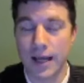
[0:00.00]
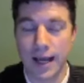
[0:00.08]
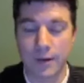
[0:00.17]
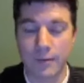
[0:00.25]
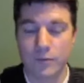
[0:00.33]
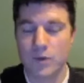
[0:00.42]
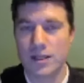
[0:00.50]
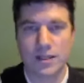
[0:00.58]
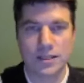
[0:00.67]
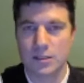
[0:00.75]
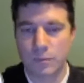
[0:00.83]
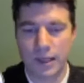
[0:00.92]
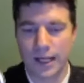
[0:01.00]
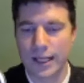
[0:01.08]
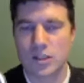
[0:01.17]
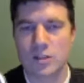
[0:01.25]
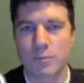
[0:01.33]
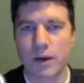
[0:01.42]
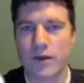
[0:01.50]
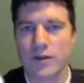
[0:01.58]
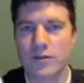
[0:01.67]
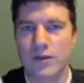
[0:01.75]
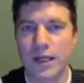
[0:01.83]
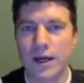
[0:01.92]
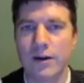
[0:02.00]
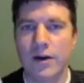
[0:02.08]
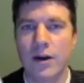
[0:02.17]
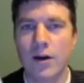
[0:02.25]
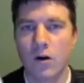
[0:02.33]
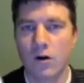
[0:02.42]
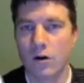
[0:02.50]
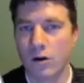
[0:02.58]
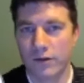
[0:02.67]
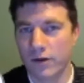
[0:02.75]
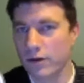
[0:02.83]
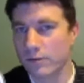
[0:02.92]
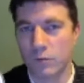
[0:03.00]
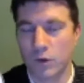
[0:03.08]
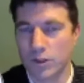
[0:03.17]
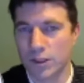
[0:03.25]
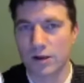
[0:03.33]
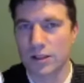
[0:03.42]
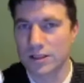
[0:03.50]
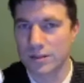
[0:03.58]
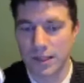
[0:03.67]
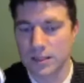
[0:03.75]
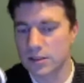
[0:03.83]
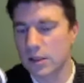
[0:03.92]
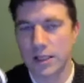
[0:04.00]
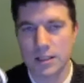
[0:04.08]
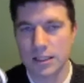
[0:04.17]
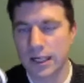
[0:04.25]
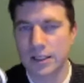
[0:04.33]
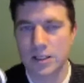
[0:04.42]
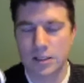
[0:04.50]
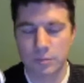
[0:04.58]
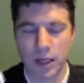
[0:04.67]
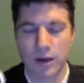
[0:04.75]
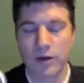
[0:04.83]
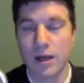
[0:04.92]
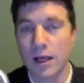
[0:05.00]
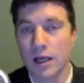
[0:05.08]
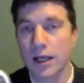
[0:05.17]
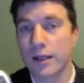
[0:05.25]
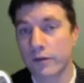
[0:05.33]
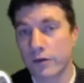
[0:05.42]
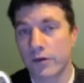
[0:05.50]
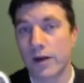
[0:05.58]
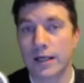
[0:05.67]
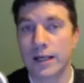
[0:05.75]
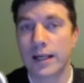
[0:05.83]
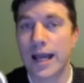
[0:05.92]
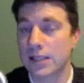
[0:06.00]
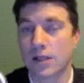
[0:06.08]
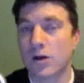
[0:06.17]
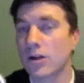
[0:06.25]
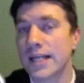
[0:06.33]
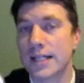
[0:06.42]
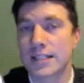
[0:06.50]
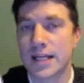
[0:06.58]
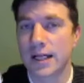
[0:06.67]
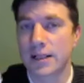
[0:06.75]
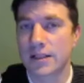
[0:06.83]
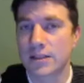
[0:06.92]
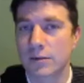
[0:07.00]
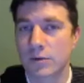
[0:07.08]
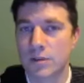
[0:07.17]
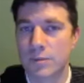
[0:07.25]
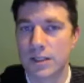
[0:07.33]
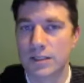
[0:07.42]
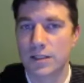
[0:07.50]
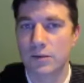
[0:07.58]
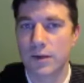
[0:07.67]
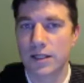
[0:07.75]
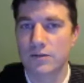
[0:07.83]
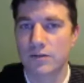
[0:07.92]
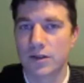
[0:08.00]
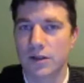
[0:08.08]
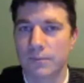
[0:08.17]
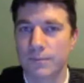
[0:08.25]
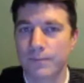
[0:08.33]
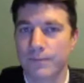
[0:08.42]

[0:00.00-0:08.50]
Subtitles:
There should be a link just below this video, or if you're watching it on some other site, there's a link just below. Click through and actually contact Zaki to see what's the best situation for you.